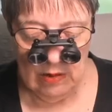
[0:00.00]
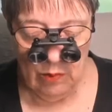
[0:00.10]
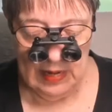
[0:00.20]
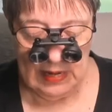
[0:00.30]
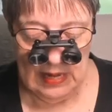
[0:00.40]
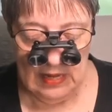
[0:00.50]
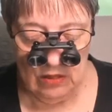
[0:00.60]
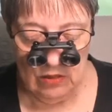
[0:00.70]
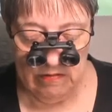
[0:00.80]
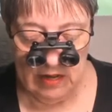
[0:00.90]
What I can't
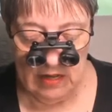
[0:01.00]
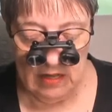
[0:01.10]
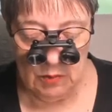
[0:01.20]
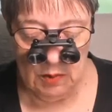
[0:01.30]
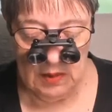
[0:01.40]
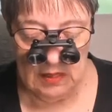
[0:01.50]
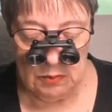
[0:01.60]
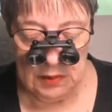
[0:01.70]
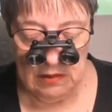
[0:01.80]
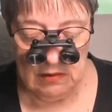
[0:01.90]
do right at the moment is
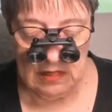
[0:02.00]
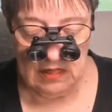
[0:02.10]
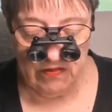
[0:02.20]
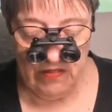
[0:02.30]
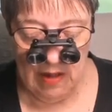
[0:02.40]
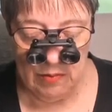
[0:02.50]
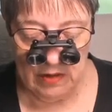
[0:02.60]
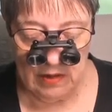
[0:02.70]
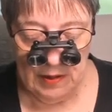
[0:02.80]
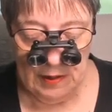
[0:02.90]
pierce this fabric.